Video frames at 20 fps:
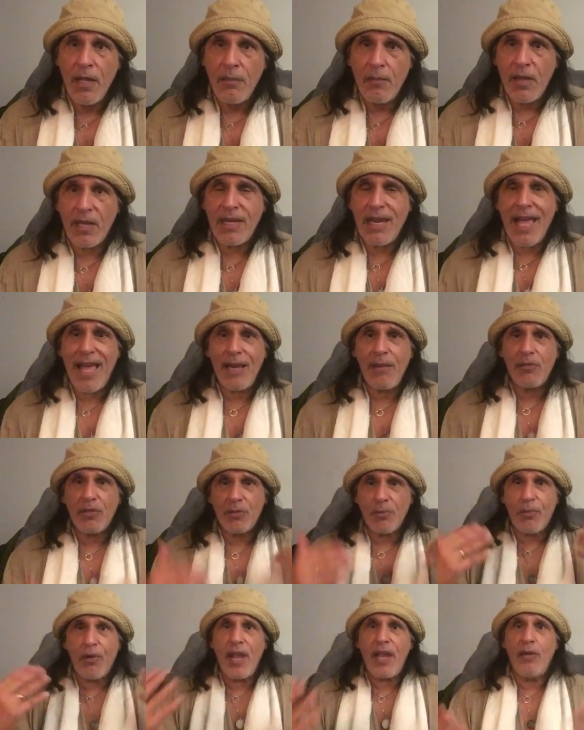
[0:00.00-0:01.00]
My daddy was
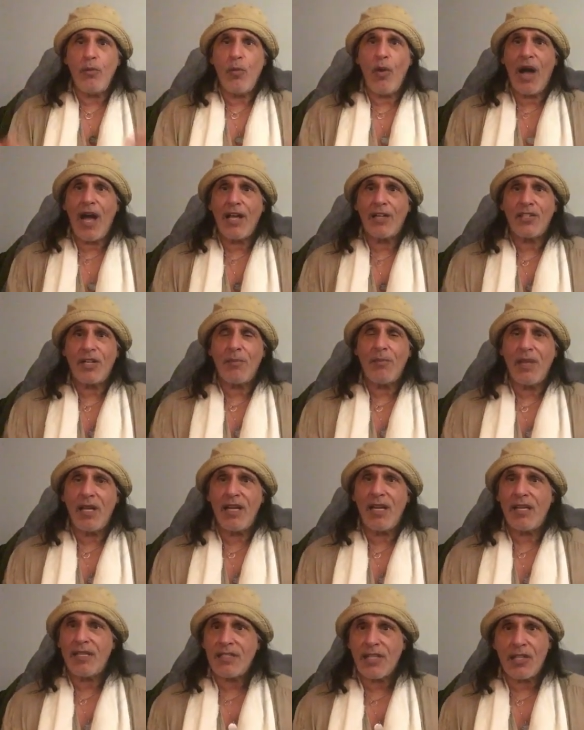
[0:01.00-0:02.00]
brainwashed. I
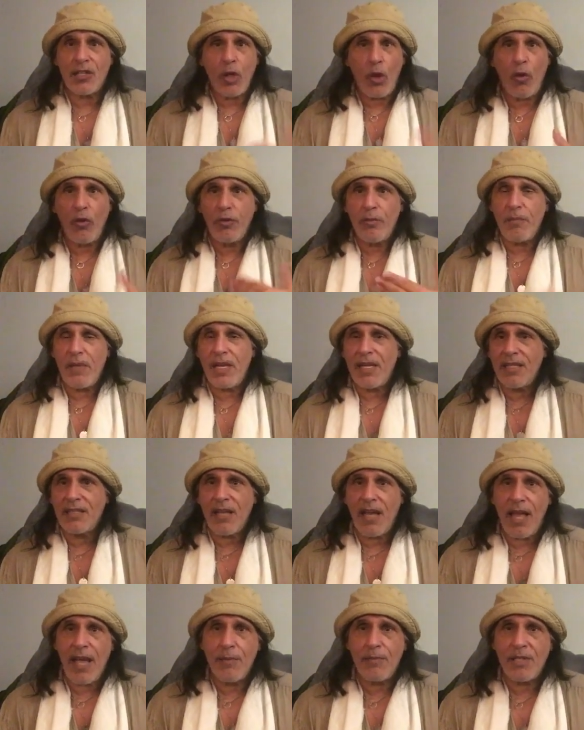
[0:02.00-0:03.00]
mean, as I told him many
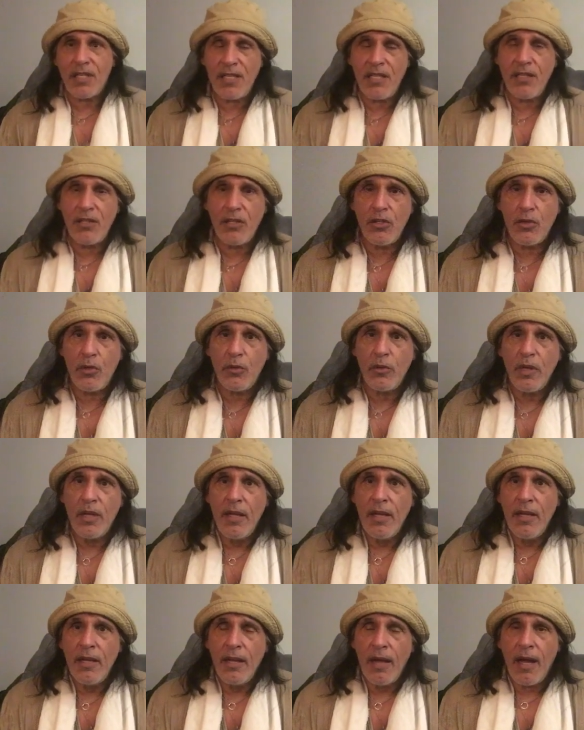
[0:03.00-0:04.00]
times, and he knew.
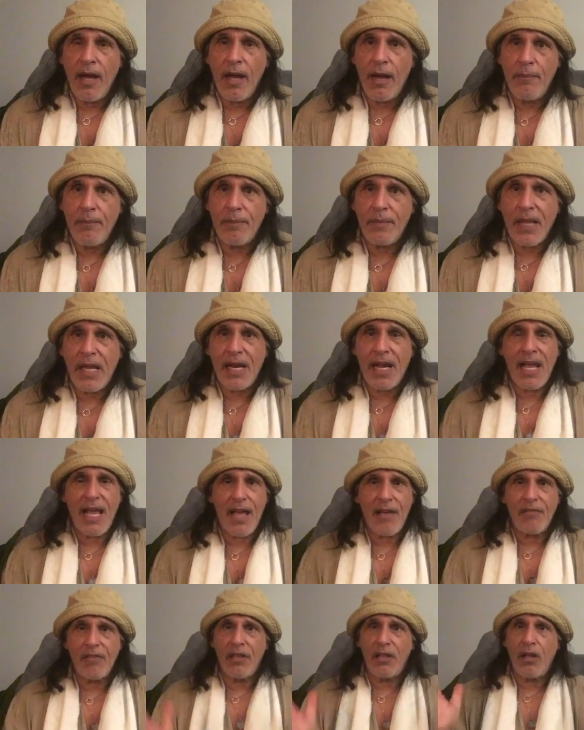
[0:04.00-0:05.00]
Um, and I
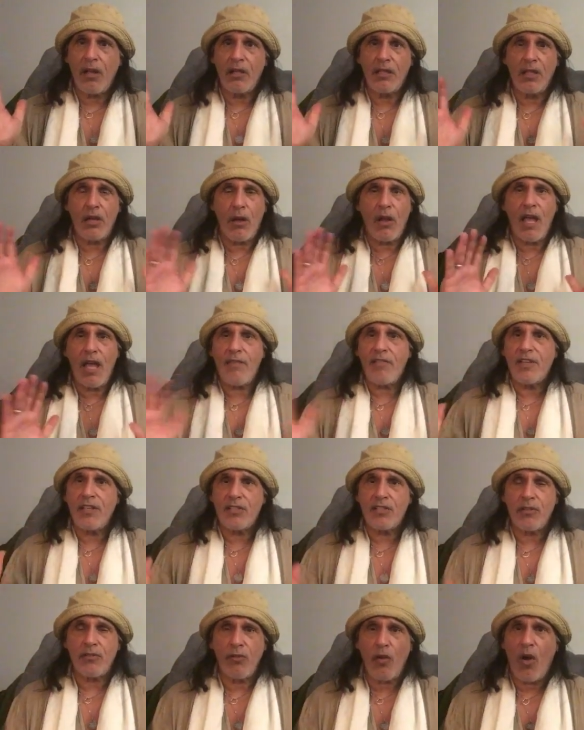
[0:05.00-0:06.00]
have, uh, you know,
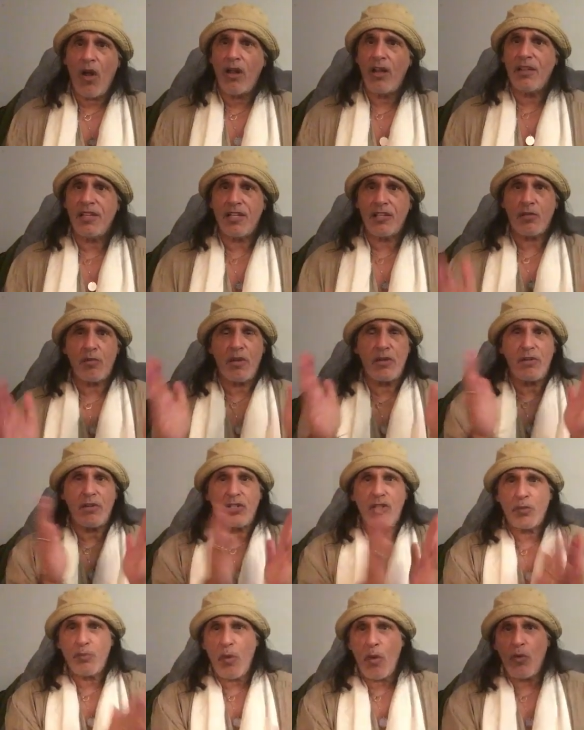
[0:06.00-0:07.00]
evidence of all of this, whether
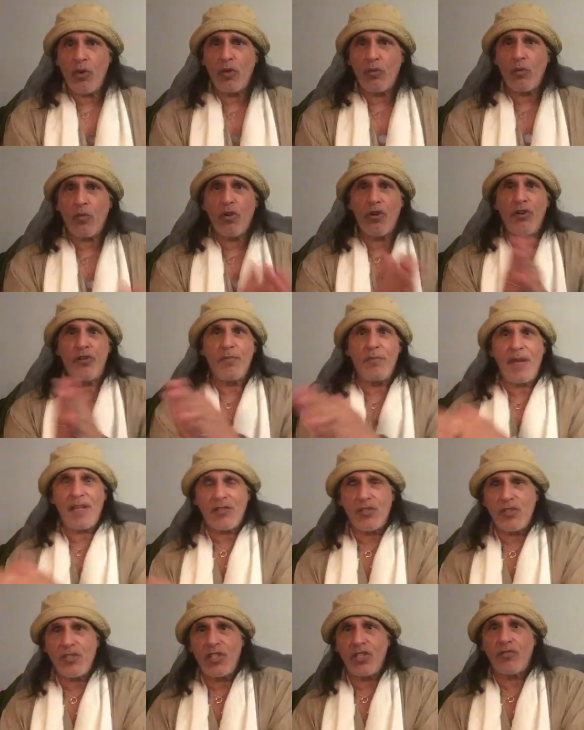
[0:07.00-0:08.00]
it's spoken word,
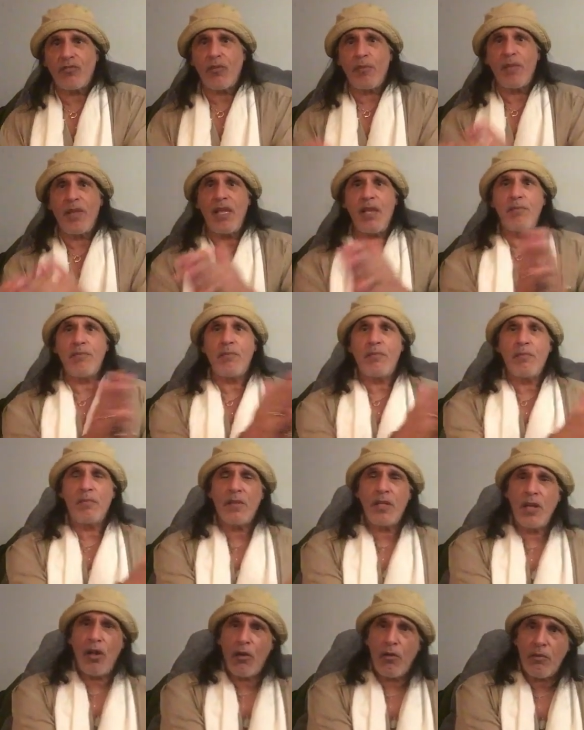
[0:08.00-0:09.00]
messages from him,
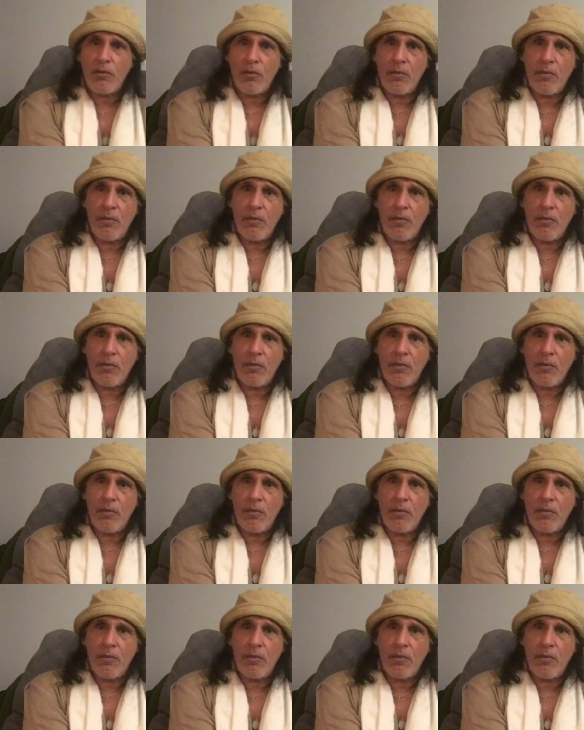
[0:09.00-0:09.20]
you know.